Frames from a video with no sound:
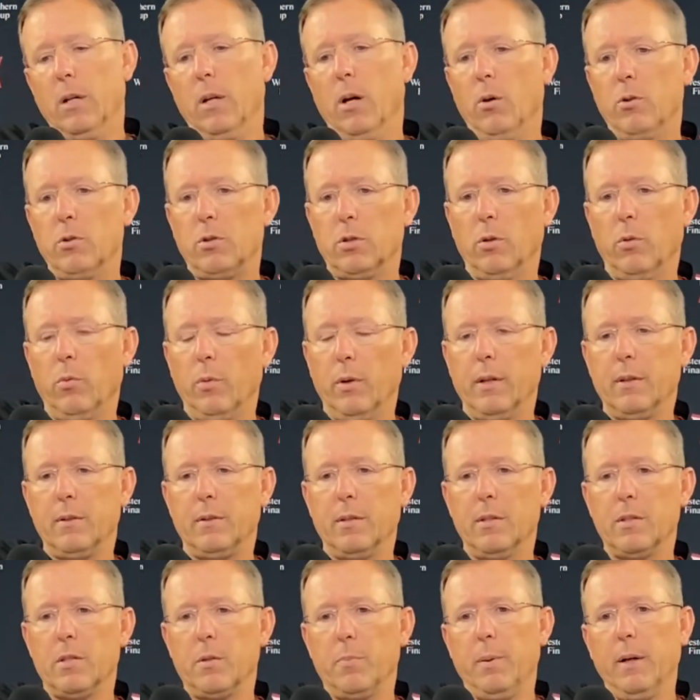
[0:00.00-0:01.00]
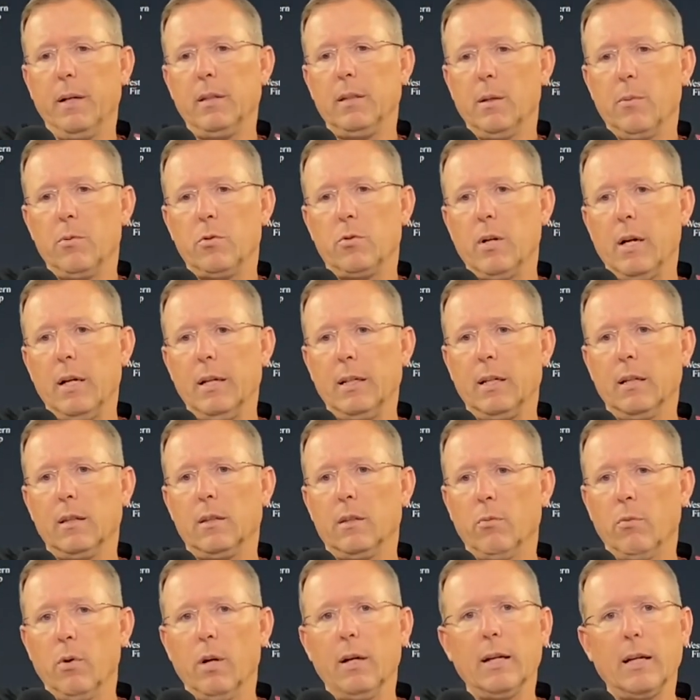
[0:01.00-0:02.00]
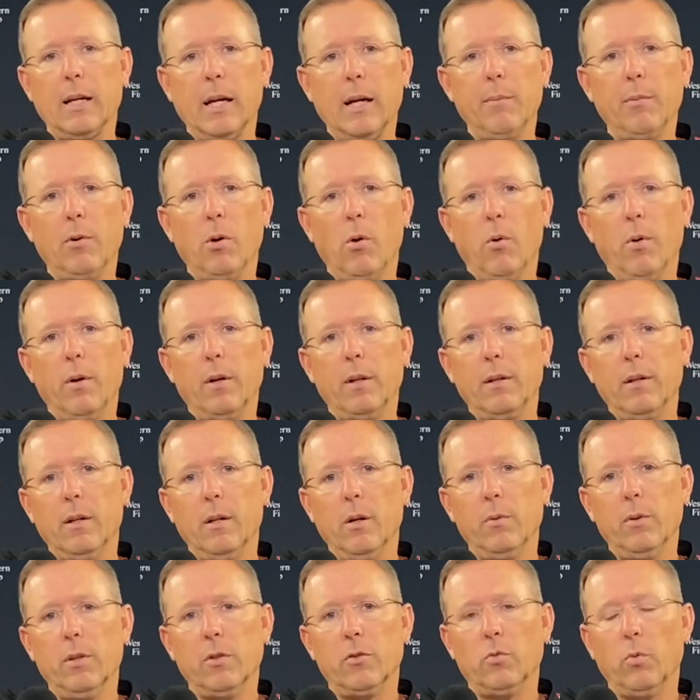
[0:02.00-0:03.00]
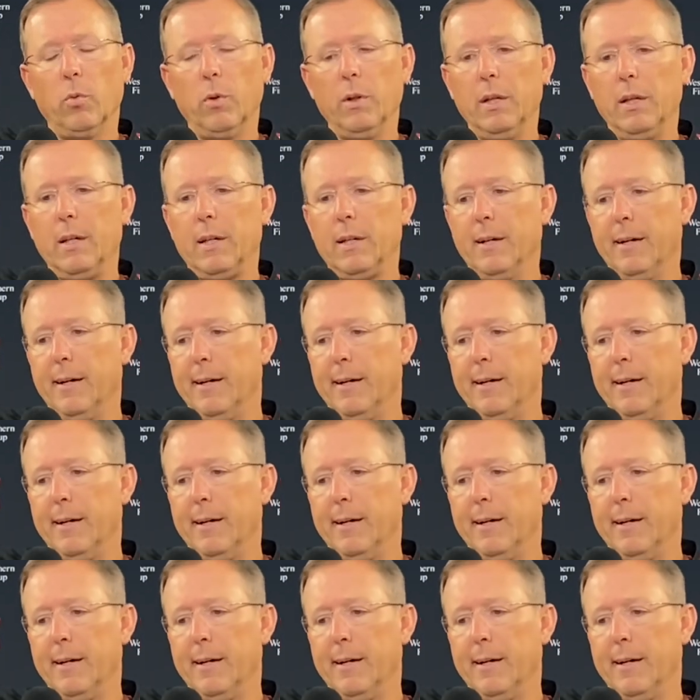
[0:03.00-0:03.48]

So we anticipate them trying to get the running game going, this week.